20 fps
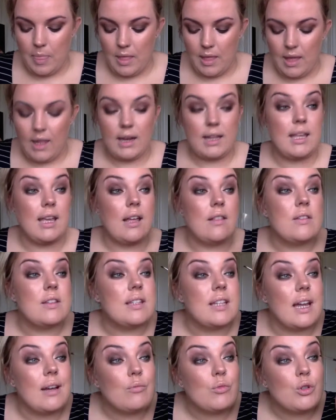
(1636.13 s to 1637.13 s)
And again, the
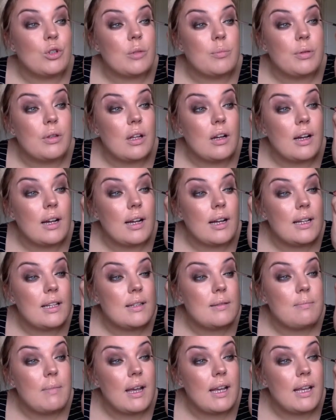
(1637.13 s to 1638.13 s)
same rule
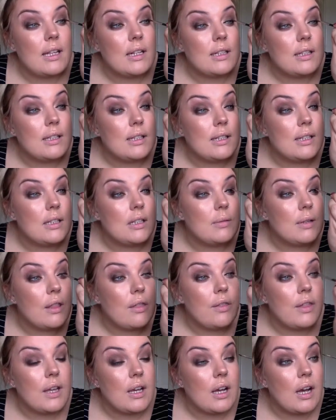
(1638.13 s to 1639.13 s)
applies. Make it a little bit
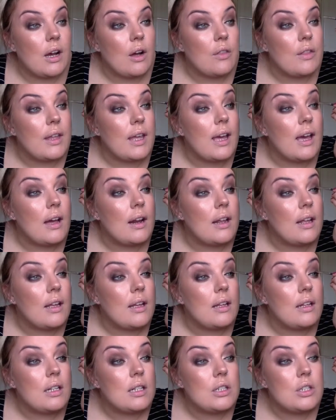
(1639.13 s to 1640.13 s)
thicker on the outer
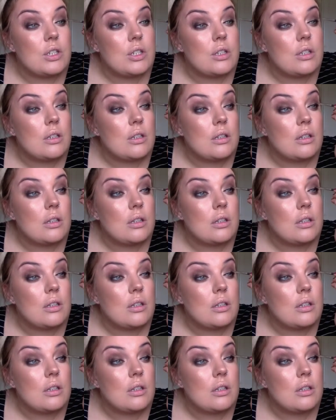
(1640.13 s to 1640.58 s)
edge.